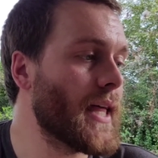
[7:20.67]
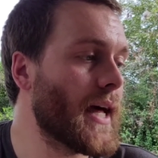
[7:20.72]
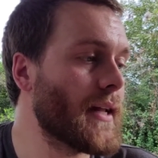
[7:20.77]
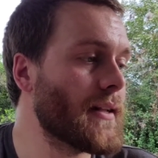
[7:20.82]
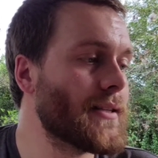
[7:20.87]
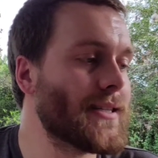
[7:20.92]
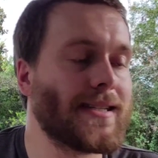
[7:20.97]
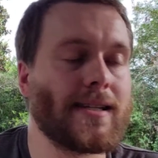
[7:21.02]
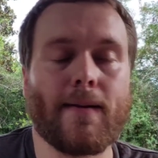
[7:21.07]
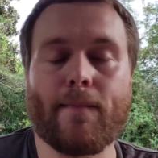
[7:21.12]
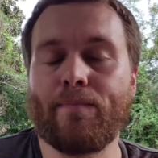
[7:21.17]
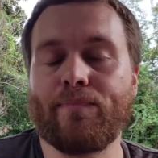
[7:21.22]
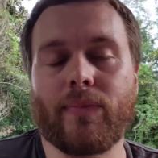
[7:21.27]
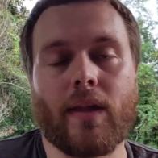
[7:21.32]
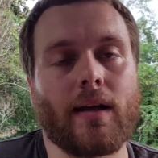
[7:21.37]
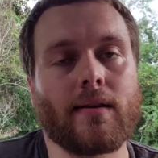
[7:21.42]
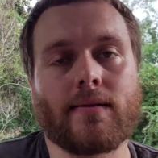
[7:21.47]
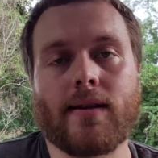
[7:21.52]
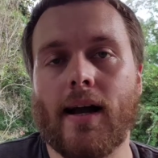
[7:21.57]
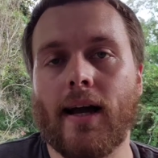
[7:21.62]
That's
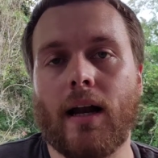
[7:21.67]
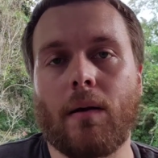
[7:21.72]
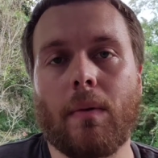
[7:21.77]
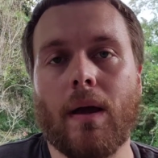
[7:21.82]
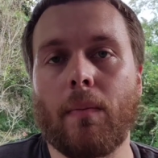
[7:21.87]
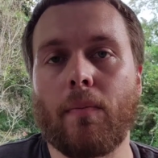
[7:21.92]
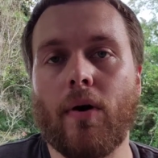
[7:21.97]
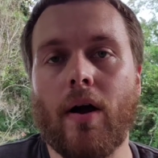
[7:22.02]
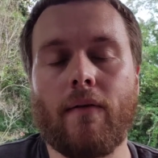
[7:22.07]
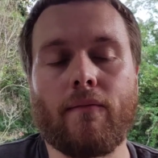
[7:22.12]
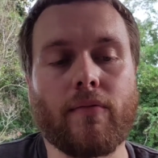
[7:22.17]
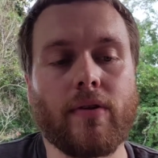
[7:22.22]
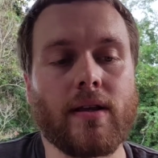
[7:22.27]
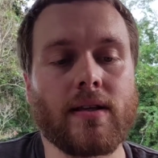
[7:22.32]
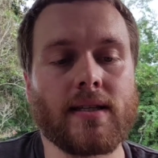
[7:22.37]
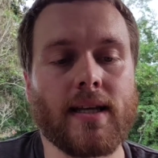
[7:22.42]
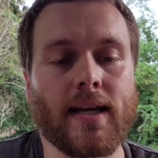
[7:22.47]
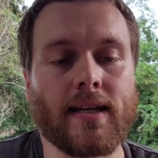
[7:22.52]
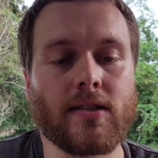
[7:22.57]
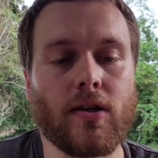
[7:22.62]
not going to be a problem for
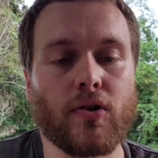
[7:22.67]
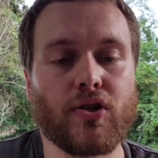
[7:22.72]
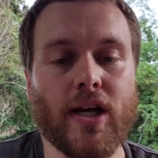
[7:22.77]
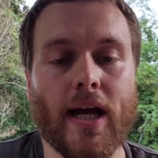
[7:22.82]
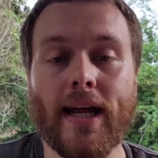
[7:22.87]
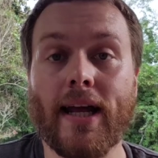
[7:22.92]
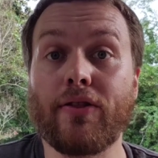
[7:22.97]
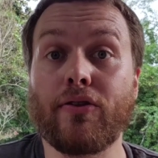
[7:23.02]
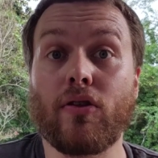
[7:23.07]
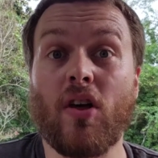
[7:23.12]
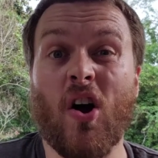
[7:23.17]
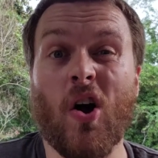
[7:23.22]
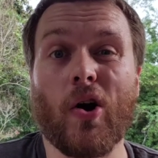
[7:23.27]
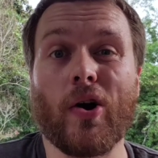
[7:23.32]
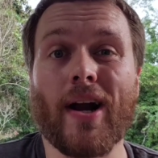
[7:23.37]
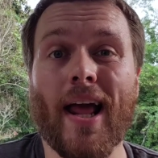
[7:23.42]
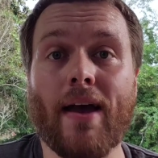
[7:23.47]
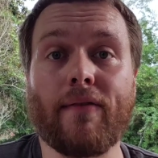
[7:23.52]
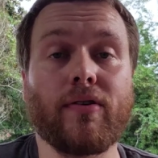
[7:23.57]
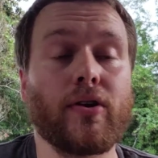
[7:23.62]
this thing. So I just got to get through the
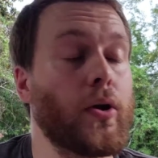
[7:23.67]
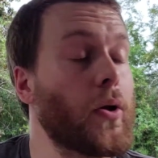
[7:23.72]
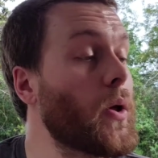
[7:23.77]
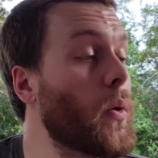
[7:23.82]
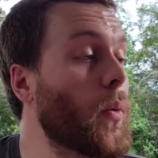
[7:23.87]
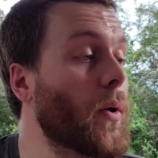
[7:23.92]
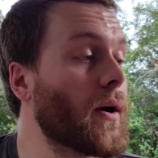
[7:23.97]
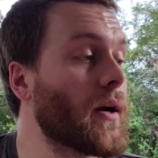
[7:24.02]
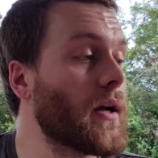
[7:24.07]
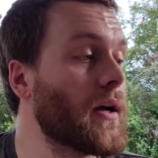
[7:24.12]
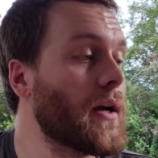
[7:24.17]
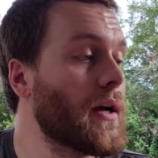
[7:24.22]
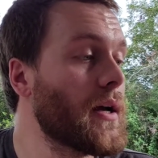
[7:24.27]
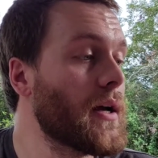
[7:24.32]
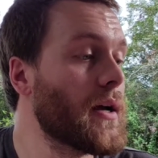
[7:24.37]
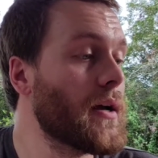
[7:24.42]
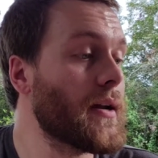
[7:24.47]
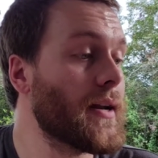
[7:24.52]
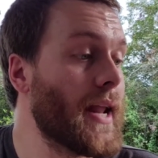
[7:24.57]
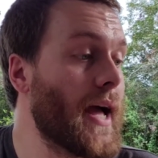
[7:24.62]
hard, heavy-duty work
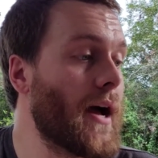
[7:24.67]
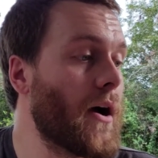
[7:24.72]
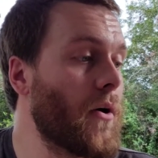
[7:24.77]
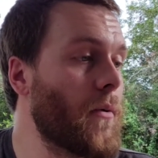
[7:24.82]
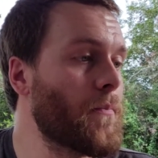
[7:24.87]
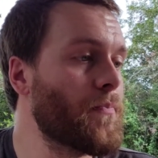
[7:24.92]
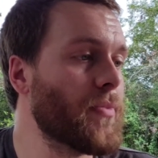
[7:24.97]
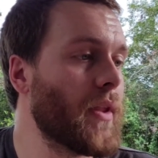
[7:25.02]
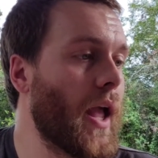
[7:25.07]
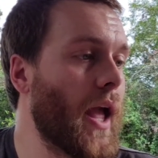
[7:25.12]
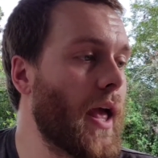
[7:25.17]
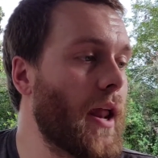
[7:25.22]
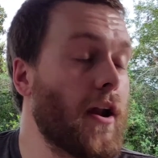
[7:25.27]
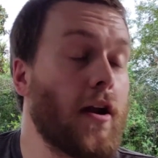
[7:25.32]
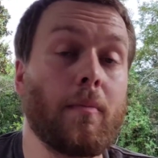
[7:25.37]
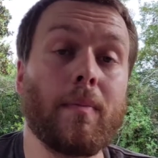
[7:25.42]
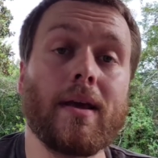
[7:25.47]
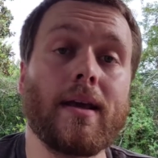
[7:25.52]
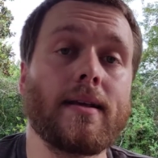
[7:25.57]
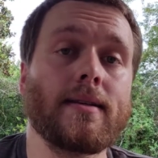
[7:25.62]
now, and
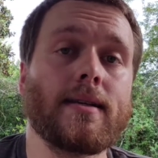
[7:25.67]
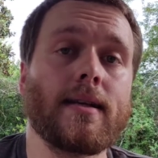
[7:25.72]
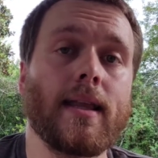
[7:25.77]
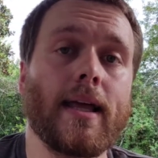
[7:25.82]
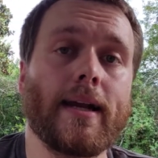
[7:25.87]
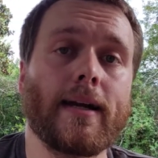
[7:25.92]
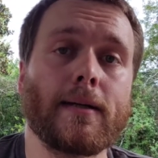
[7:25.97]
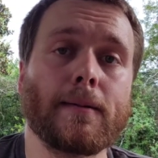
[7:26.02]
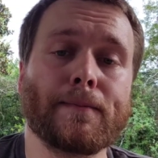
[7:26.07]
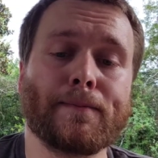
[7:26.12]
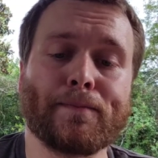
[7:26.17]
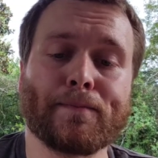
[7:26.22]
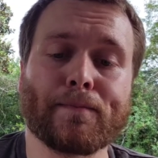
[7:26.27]
it'll be easy later.